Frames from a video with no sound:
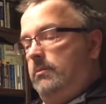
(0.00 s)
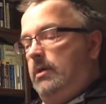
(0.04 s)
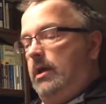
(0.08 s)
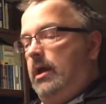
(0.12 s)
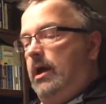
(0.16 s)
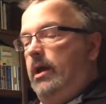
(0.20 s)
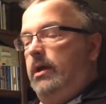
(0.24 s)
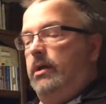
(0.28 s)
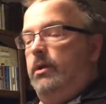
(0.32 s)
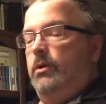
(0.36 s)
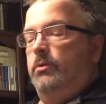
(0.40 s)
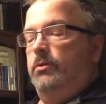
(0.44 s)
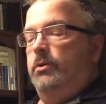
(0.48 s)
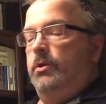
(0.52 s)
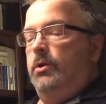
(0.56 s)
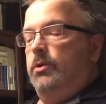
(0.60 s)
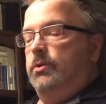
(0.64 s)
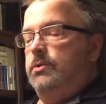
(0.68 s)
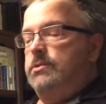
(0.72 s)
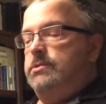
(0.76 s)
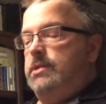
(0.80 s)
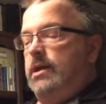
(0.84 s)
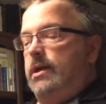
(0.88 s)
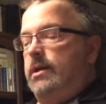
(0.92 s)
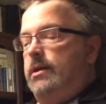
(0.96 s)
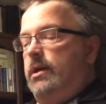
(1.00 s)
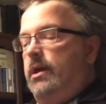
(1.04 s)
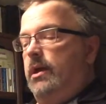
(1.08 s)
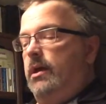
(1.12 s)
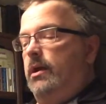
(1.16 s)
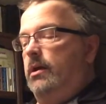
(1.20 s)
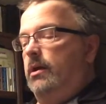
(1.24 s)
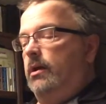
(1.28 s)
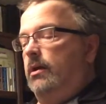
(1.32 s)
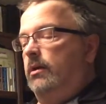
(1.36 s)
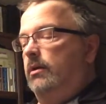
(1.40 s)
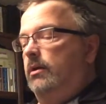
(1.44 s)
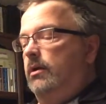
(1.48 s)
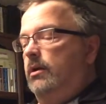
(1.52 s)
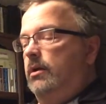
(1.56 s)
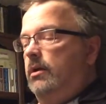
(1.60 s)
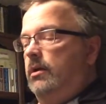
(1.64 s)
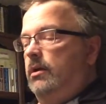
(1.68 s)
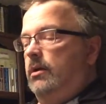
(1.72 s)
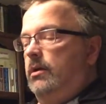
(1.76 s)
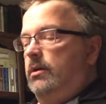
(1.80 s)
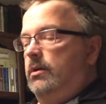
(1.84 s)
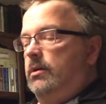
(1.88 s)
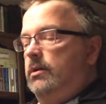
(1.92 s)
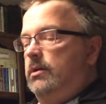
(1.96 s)
I don't know as I care.
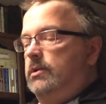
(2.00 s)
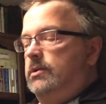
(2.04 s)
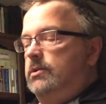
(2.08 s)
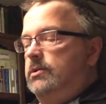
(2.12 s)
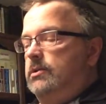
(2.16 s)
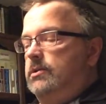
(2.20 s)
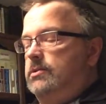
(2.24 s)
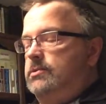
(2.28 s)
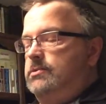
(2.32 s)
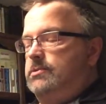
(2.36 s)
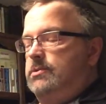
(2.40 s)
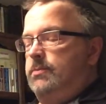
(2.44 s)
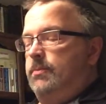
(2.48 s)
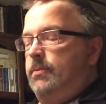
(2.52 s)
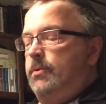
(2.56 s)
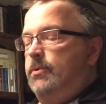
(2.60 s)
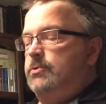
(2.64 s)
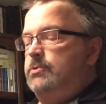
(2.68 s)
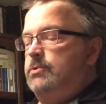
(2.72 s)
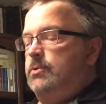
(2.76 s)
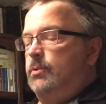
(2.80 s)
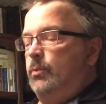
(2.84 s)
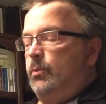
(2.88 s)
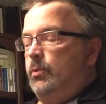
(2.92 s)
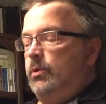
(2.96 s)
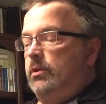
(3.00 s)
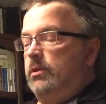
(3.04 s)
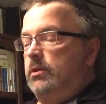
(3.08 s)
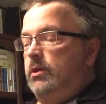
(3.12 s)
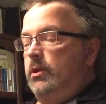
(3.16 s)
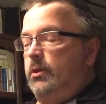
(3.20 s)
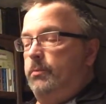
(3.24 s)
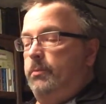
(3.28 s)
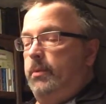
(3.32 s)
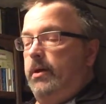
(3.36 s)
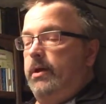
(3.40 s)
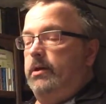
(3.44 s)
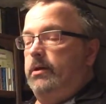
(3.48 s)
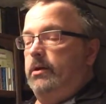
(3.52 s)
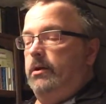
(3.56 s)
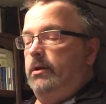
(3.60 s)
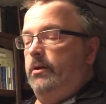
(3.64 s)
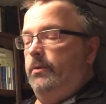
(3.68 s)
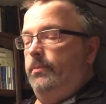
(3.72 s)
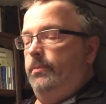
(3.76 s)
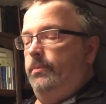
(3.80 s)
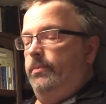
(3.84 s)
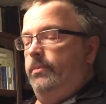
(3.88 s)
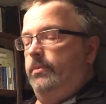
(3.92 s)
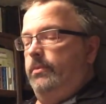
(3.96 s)
Suppose it would look
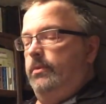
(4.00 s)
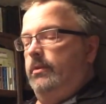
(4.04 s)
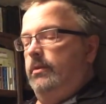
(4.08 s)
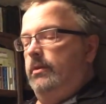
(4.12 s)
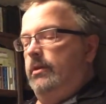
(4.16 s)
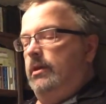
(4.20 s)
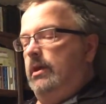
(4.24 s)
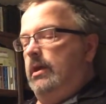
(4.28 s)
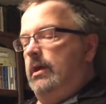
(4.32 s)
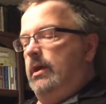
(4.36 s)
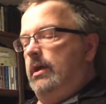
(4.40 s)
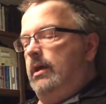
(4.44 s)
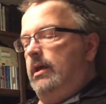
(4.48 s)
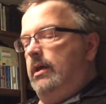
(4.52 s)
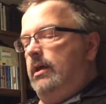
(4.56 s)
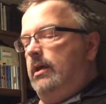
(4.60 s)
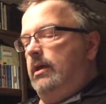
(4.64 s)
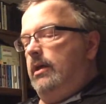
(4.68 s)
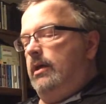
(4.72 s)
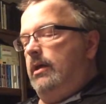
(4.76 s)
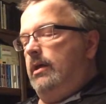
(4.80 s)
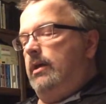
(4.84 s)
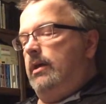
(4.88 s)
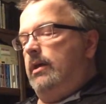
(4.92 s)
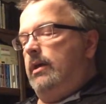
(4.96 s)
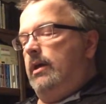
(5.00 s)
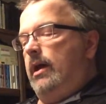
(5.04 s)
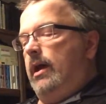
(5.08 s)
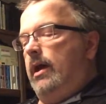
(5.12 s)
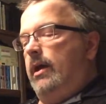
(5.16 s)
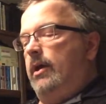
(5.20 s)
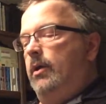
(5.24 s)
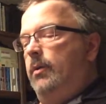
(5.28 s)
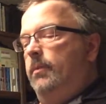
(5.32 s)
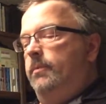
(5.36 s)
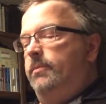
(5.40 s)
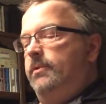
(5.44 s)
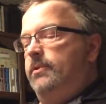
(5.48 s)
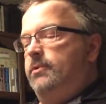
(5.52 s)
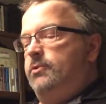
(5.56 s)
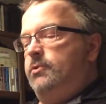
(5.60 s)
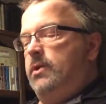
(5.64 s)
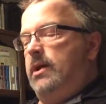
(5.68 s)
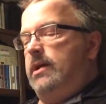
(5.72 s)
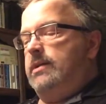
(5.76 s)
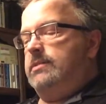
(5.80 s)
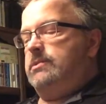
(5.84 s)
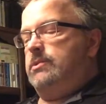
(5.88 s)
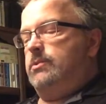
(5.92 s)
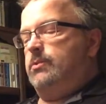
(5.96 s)
better. I hope the
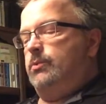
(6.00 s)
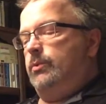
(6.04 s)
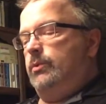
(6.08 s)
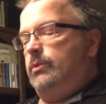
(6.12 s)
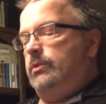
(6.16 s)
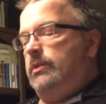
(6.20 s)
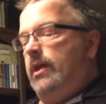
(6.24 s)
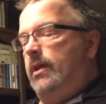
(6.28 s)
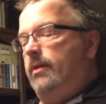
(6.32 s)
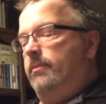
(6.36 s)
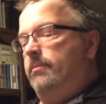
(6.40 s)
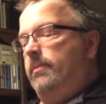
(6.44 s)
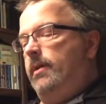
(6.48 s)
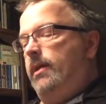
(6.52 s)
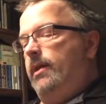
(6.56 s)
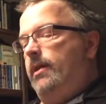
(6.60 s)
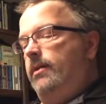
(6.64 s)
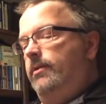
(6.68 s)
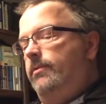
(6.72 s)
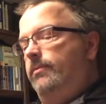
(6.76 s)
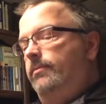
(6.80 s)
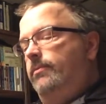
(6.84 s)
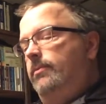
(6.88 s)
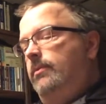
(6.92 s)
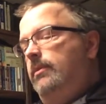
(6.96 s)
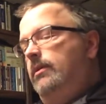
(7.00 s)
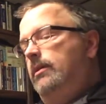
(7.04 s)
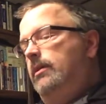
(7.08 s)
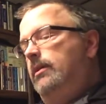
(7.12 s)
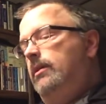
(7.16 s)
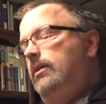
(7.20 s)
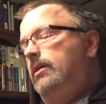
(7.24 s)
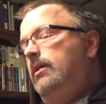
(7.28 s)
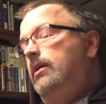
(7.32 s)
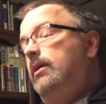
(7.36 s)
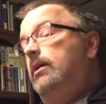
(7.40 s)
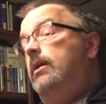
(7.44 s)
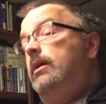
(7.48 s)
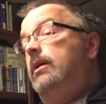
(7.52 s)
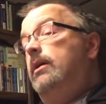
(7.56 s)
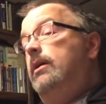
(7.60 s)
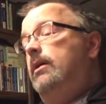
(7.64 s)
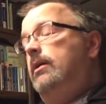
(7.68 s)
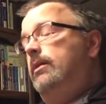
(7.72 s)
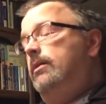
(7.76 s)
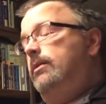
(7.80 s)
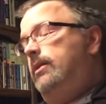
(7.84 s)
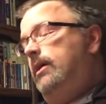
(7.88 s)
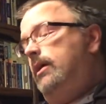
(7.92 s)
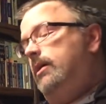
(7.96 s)
Trasks will let me.
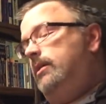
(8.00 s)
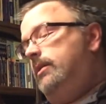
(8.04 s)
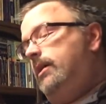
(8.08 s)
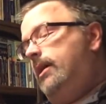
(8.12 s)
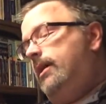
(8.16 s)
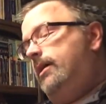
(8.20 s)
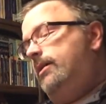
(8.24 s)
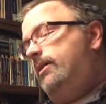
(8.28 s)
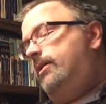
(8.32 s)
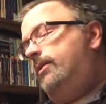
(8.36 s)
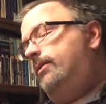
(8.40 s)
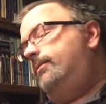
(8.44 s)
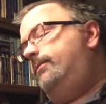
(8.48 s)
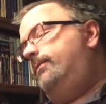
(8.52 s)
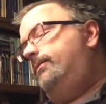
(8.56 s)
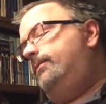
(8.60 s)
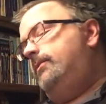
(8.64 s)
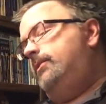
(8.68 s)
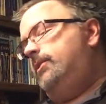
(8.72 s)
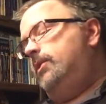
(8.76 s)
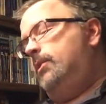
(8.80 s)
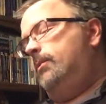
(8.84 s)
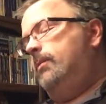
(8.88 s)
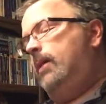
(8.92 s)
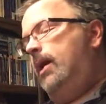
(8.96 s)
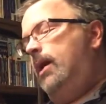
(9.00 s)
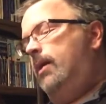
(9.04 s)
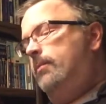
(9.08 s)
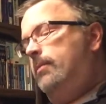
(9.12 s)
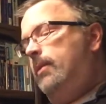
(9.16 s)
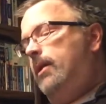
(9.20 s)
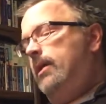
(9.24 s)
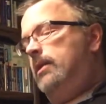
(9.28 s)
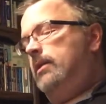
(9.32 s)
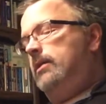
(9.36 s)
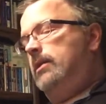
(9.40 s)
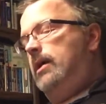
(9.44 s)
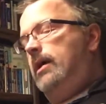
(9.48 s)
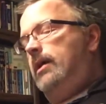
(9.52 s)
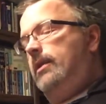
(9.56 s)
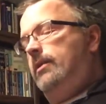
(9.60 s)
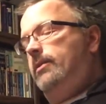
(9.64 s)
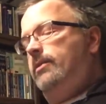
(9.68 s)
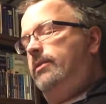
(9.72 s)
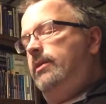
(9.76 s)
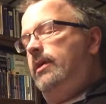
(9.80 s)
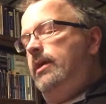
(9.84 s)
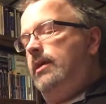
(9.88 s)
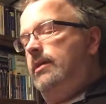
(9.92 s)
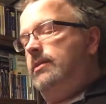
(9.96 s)
They'll let you. Your ma bought a lot
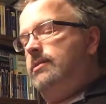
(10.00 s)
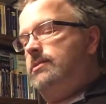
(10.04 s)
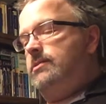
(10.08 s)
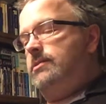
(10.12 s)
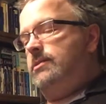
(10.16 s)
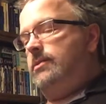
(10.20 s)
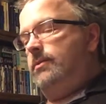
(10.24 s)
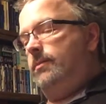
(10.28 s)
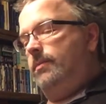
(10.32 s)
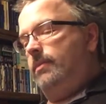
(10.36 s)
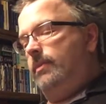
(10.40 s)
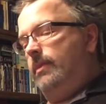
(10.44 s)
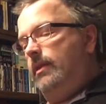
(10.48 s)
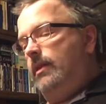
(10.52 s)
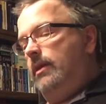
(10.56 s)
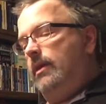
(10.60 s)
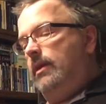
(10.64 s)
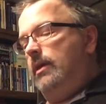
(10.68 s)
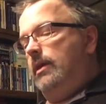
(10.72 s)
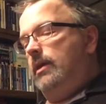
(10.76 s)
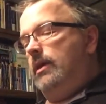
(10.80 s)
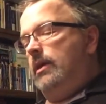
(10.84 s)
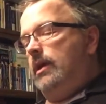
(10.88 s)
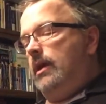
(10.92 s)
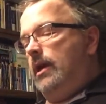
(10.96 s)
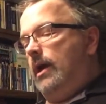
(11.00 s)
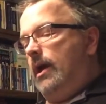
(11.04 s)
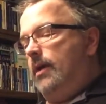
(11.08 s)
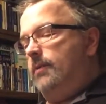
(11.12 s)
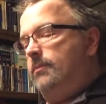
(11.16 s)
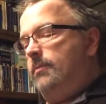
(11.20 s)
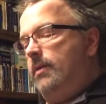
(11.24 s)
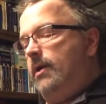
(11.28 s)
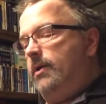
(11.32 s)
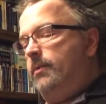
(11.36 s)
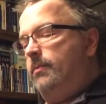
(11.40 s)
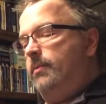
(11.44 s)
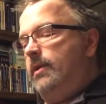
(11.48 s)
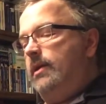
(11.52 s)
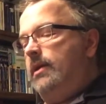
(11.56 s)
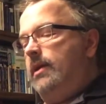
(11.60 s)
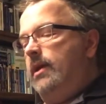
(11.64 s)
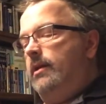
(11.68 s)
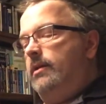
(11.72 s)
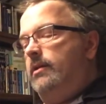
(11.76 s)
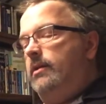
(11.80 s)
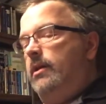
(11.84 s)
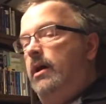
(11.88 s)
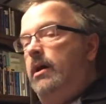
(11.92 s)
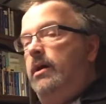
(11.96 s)
of things. I'd better be
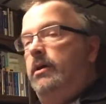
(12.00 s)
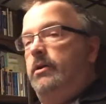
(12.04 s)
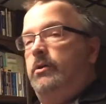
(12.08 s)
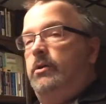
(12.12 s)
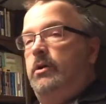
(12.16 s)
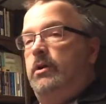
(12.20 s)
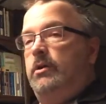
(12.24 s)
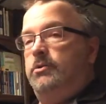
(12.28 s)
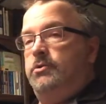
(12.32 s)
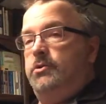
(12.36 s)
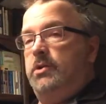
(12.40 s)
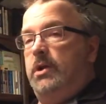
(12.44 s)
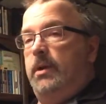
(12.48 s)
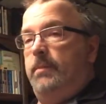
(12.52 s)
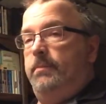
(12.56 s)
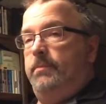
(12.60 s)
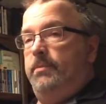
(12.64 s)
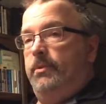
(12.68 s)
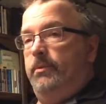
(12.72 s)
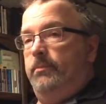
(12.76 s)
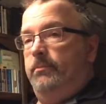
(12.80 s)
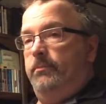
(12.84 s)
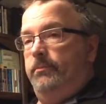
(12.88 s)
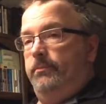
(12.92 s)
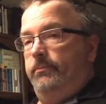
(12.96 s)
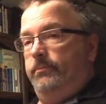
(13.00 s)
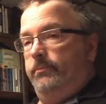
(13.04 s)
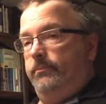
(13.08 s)
getting on or I'll drop them.